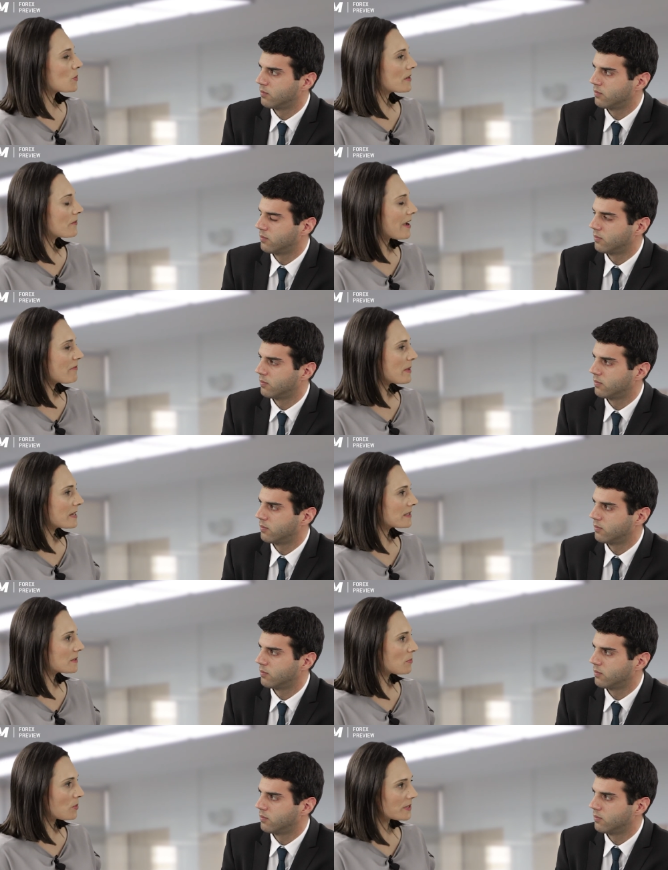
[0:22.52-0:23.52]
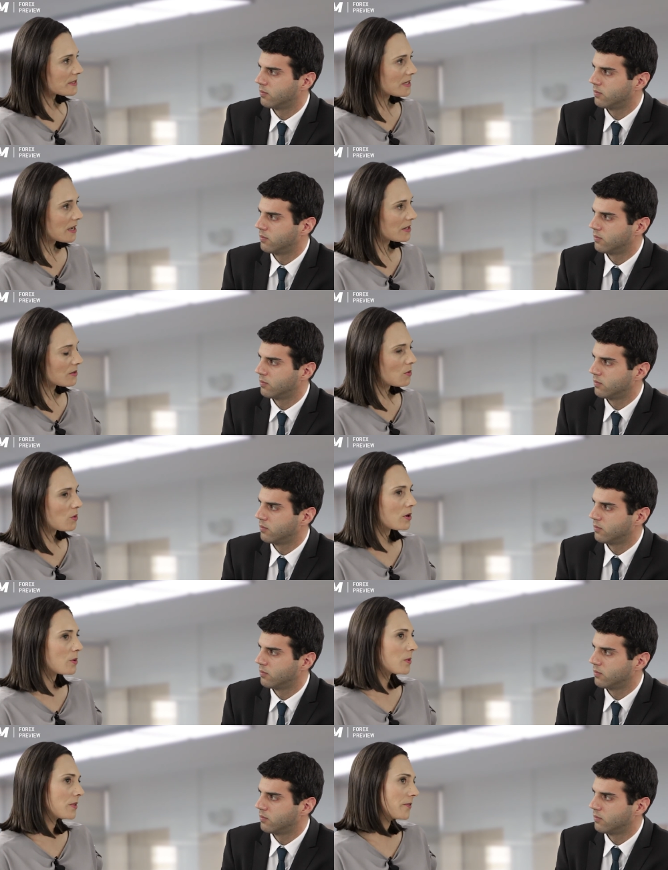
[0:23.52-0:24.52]
Speaker 1: twenty-five basis points cut,
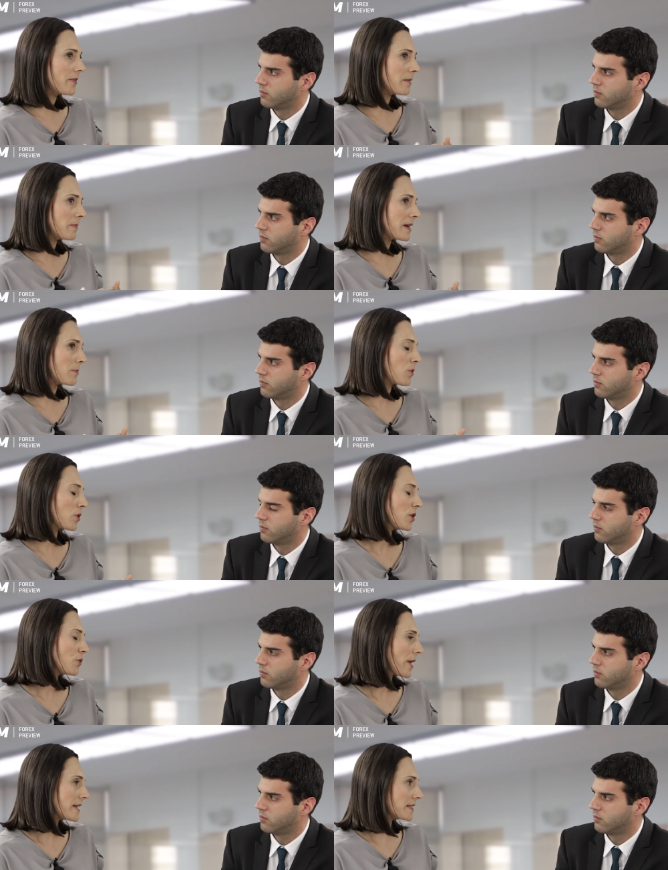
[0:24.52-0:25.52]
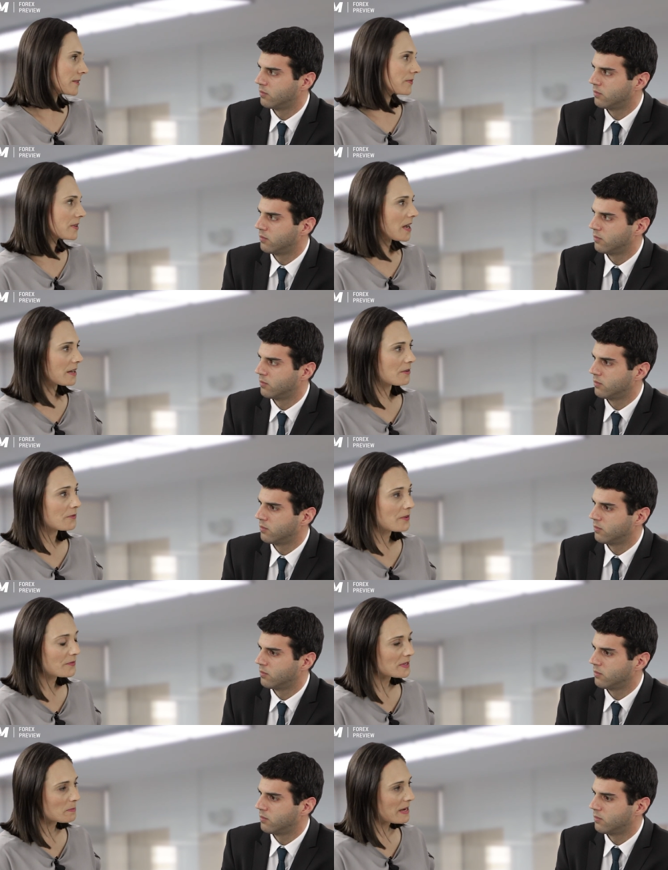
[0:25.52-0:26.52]
or will the Fed make a more aggressive cut of
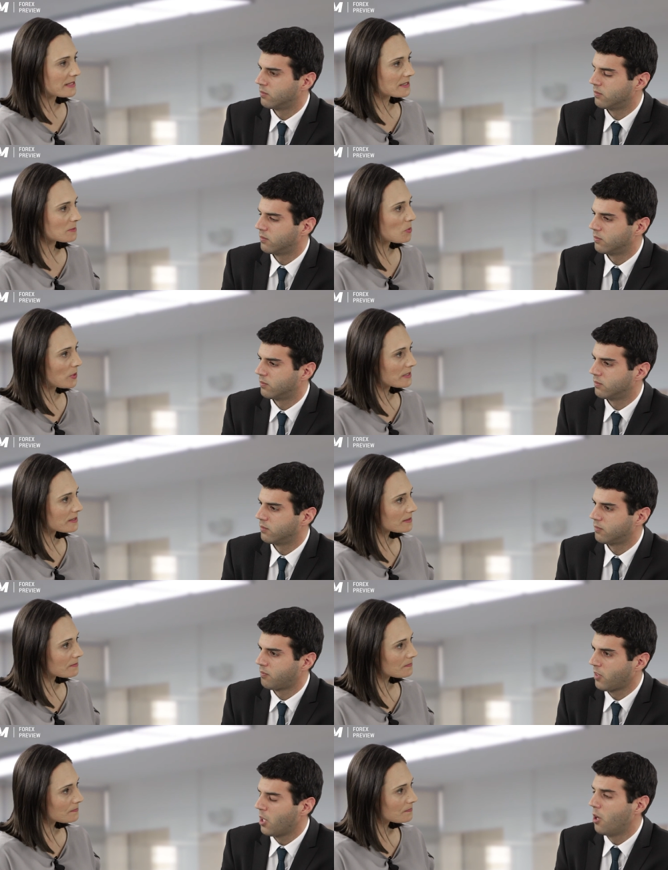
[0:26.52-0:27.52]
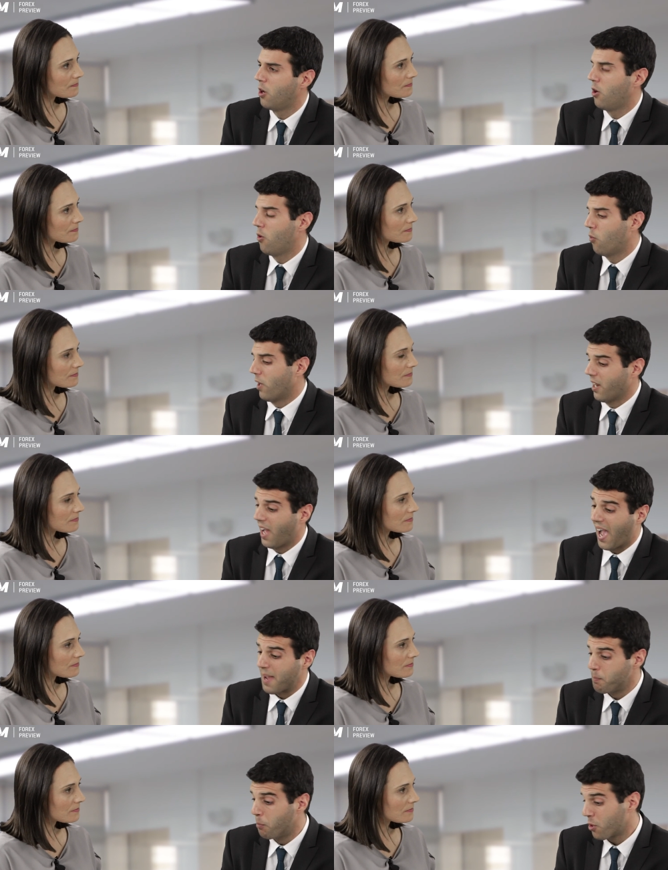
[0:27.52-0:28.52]
fifty basis points?
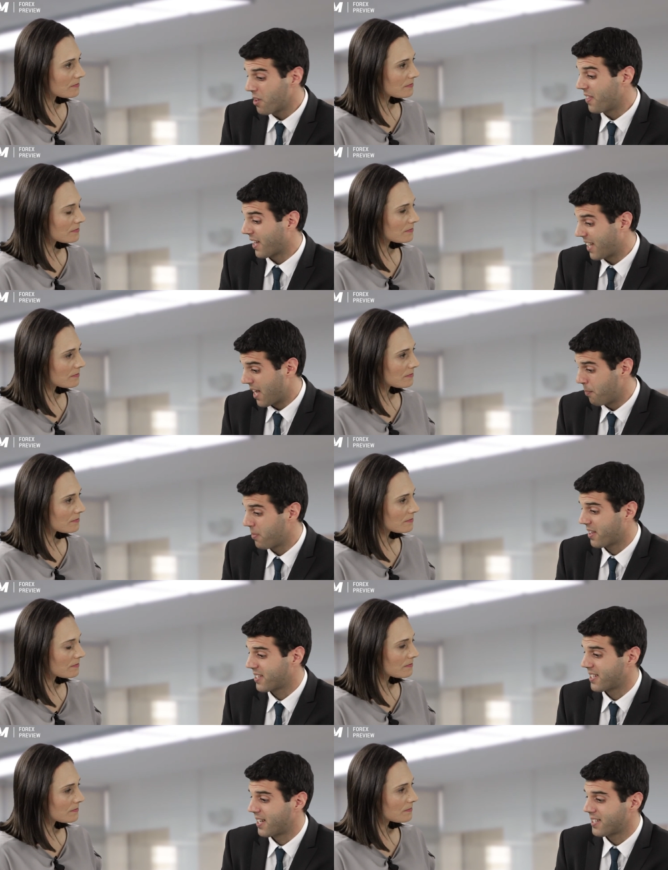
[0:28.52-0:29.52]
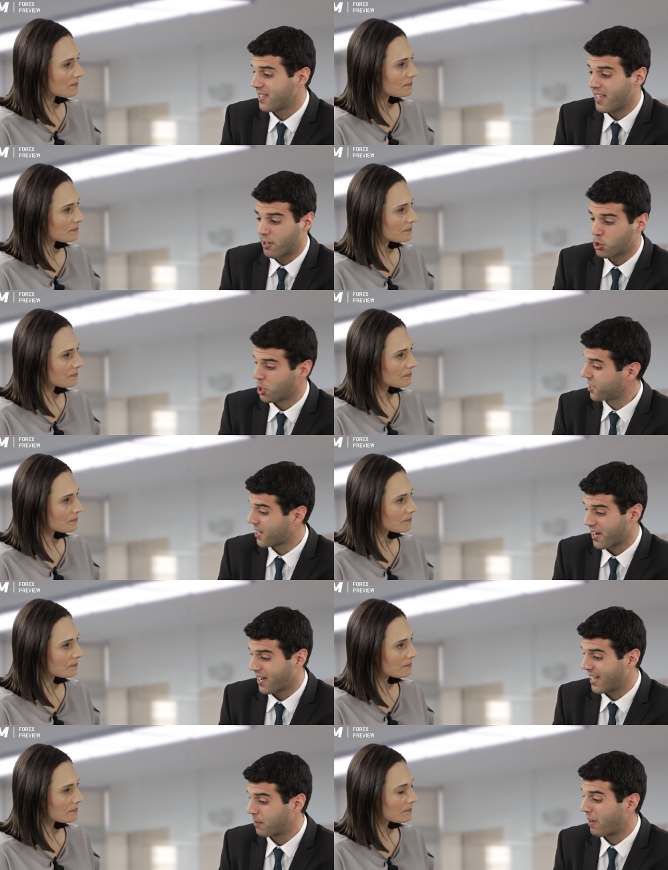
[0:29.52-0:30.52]
Speaker 2: I'm more in the camp that says they're just
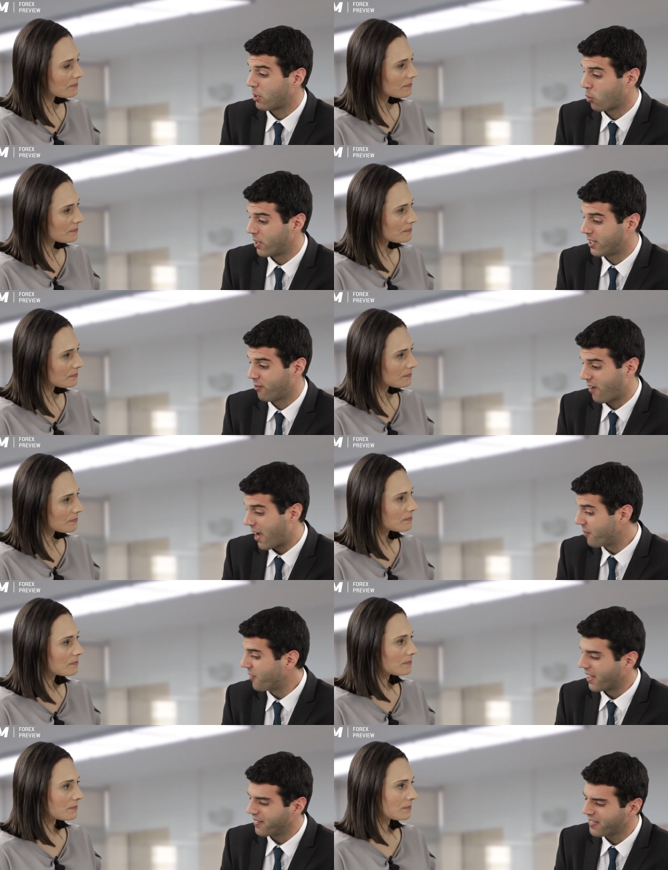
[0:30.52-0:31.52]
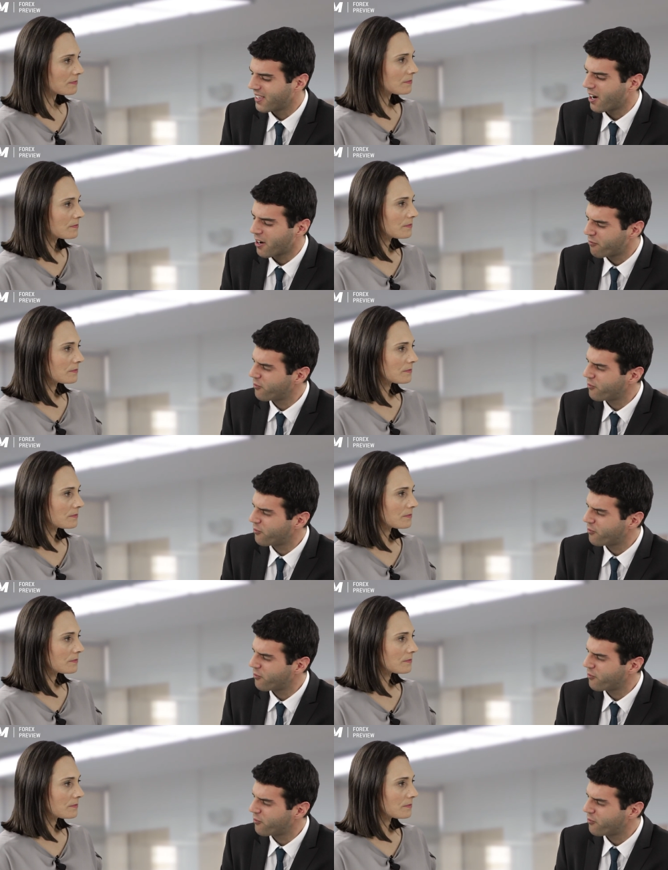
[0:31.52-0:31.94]
going to cut by twenty-five, and there are a